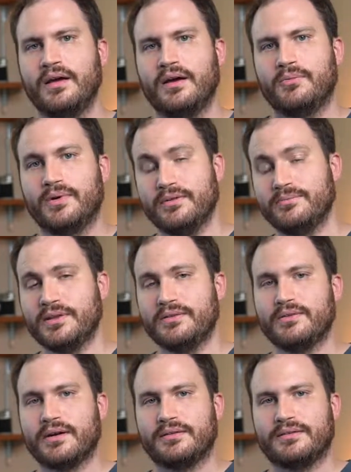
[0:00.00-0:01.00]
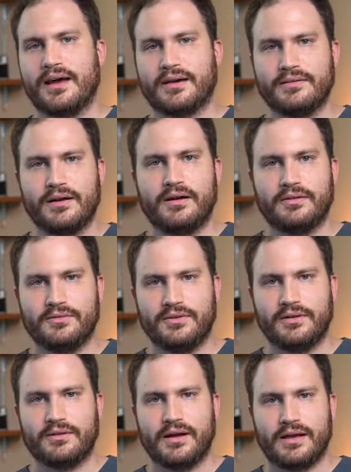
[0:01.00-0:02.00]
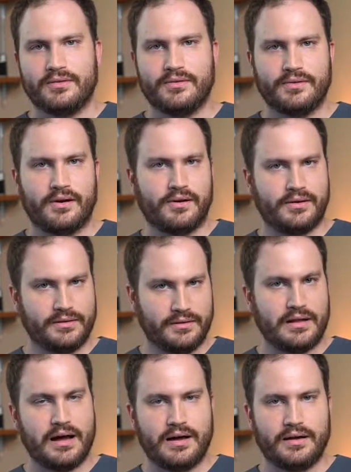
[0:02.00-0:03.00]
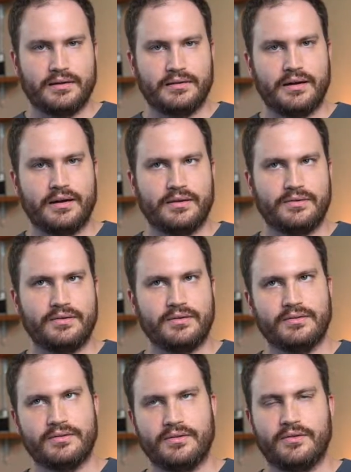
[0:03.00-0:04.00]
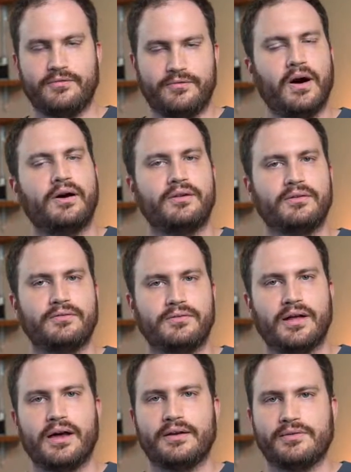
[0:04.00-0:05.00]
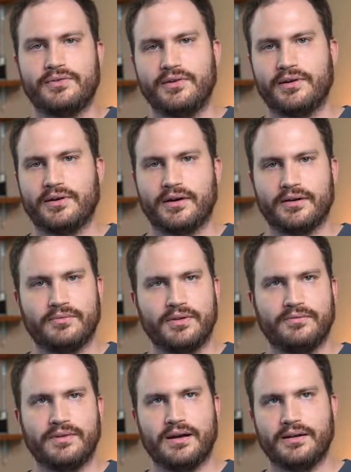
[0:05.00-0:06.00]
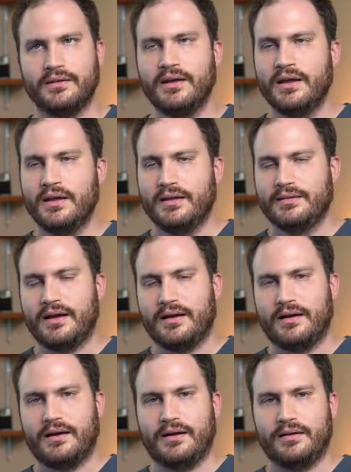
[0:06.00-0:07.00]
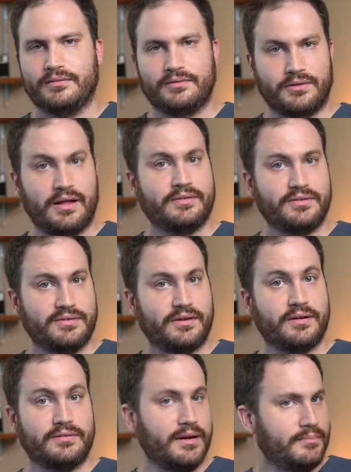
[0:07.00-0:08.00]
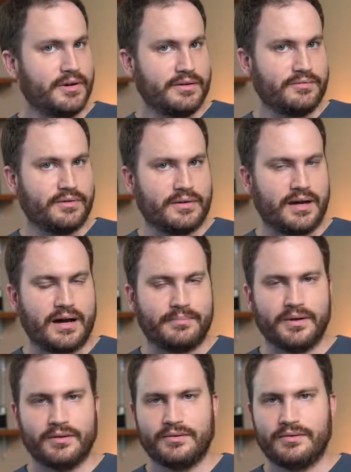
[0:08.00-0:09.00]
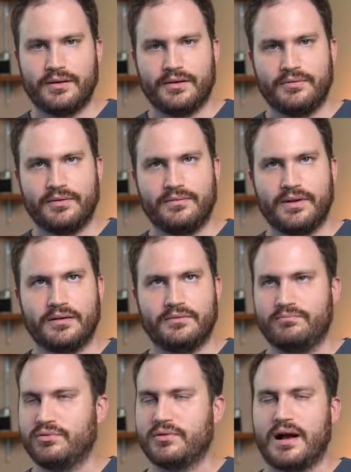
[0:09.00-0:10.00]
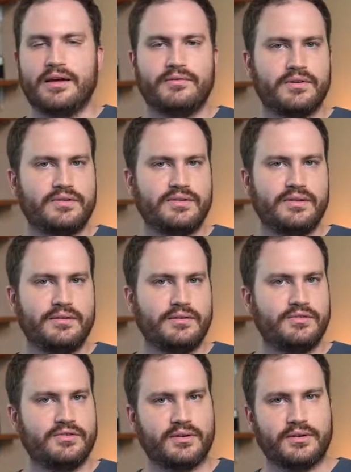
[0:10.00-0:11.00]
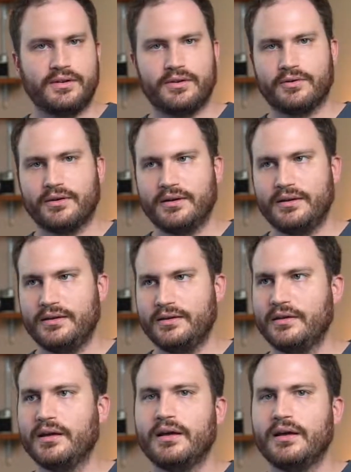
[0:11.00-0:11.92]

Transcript: We have been doing technology classes online since the fall of last year, and we've done classes on a number of different topics. We've done privacy, security.